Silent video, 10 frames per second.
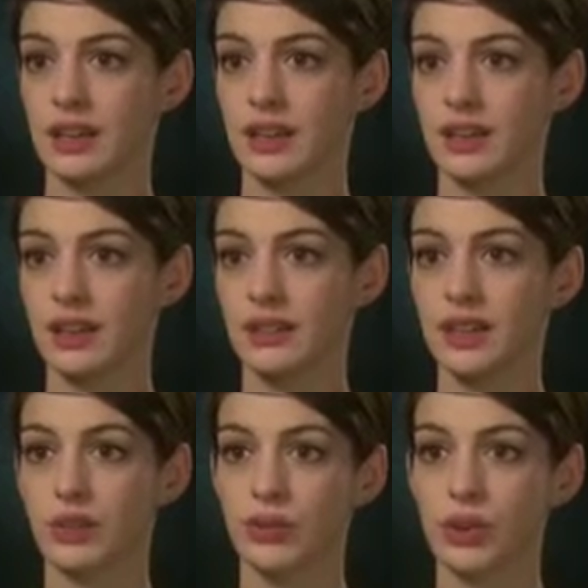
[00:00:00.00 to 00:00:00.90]
La Vie
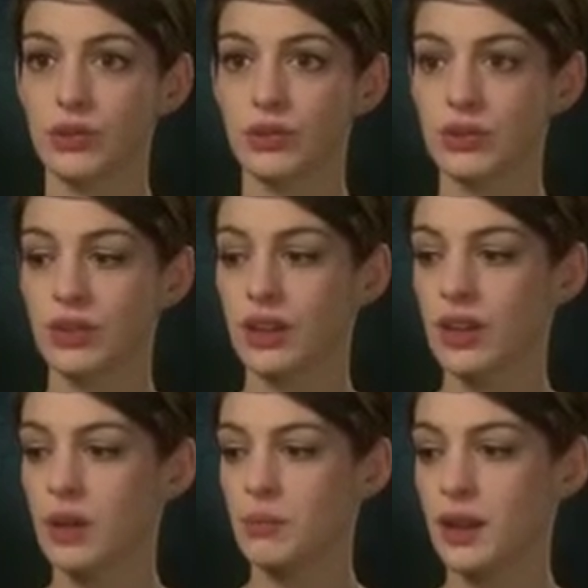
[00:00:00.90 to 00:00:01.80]
en Rose,
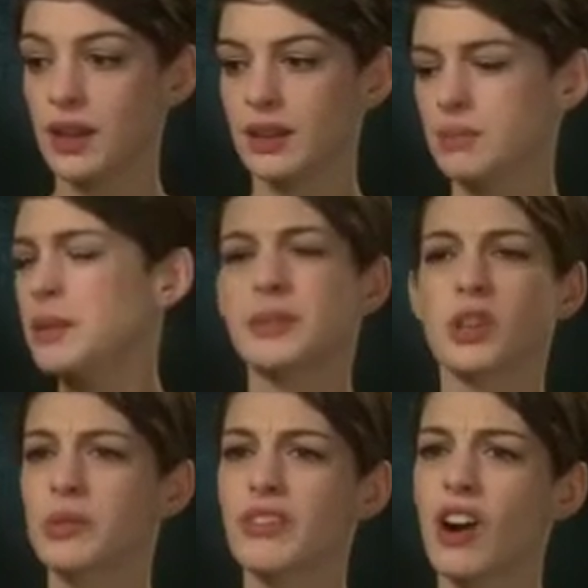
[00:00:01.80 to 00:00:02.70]
and maybe
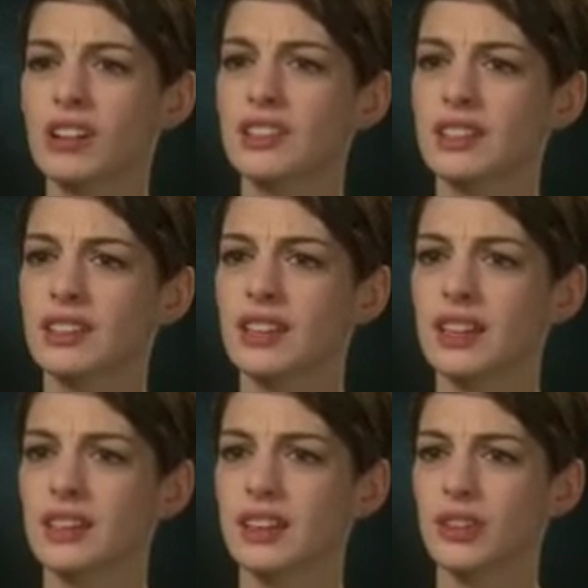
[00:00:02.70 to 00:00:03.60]
Jamie Foxx and
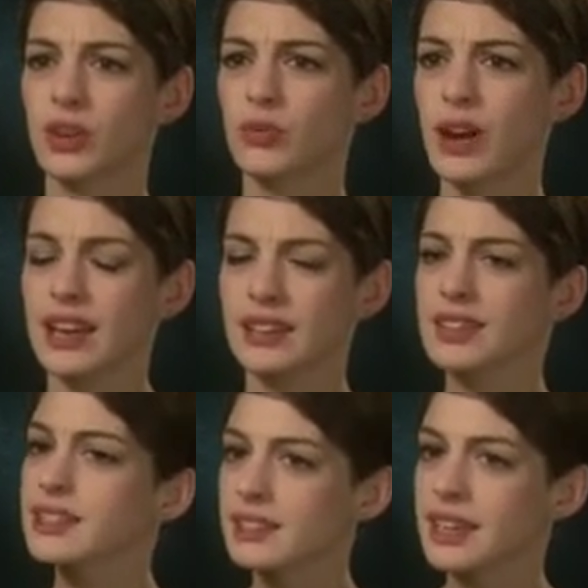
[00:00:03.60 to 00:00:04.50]
Ray and
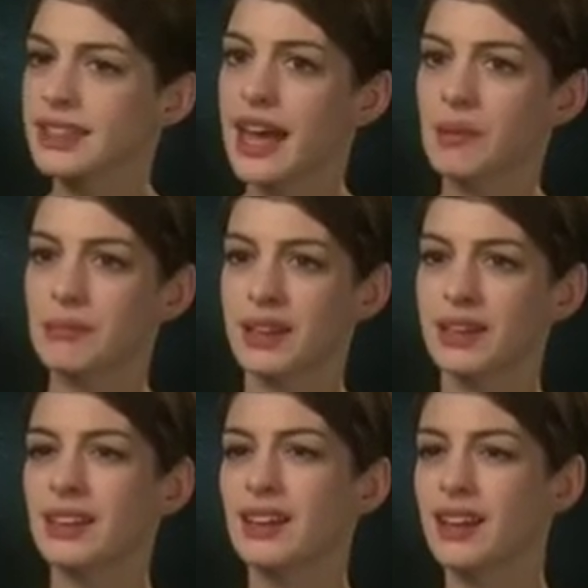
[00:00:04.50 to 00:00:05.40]
things like that.
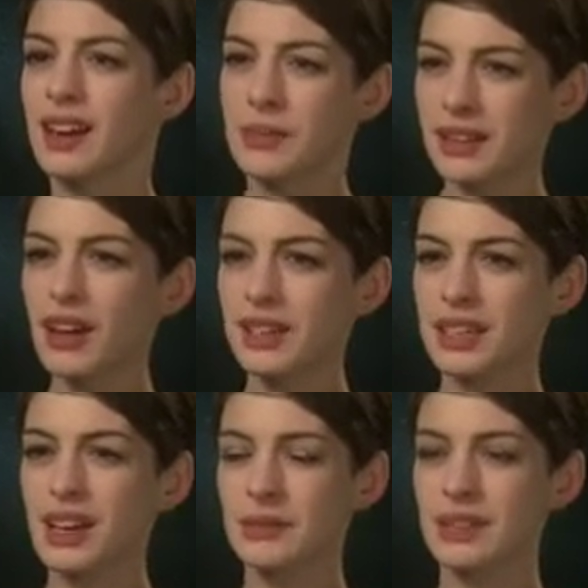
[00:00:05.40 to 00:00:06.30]
But a lot of
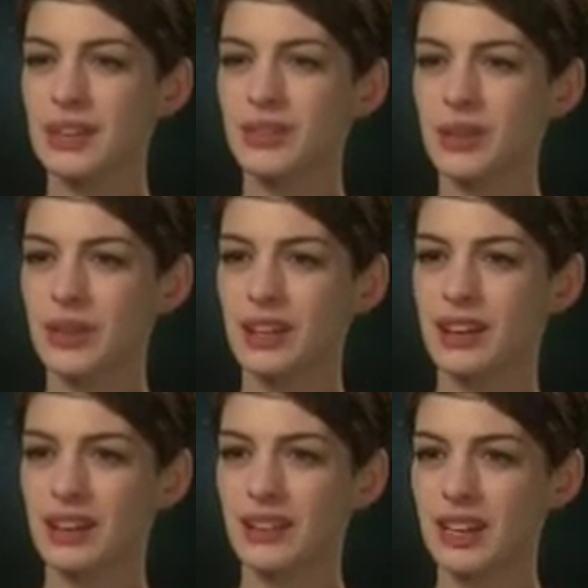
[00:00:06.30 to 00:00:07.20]
times, I don't know, it can
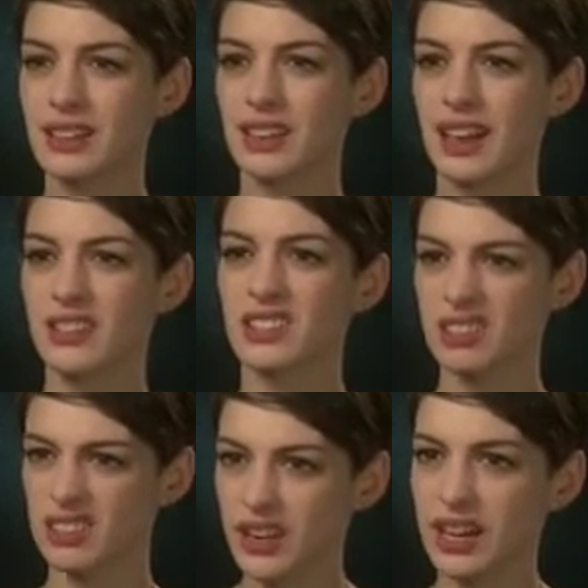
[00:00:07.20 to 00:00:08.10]
kind of have a
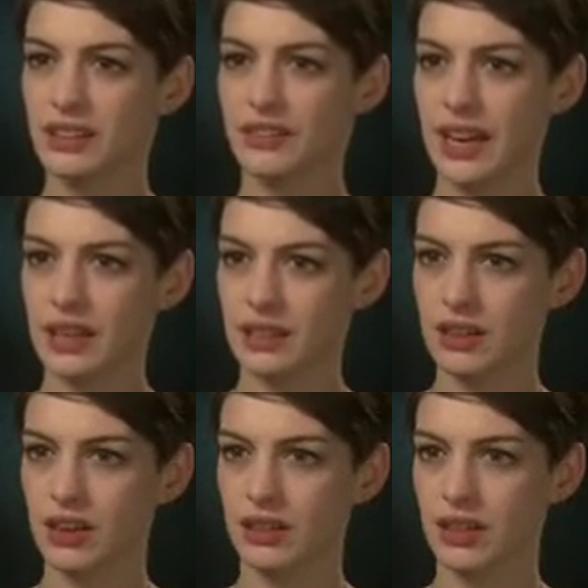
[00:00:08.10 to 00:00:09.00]
stultifying effect
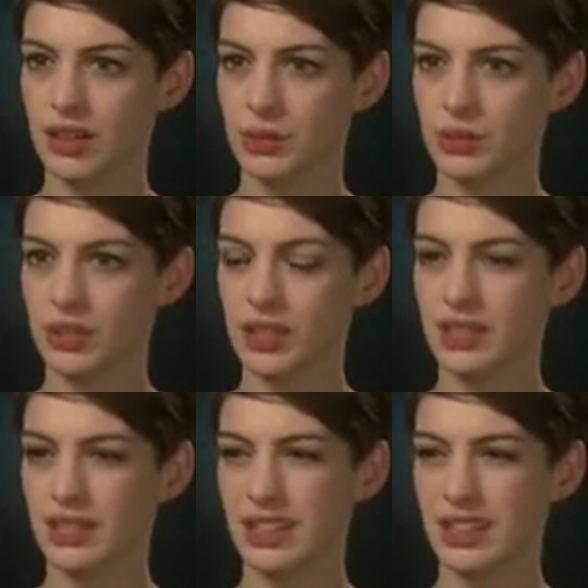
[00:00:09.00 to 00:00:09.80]
on the proceedings.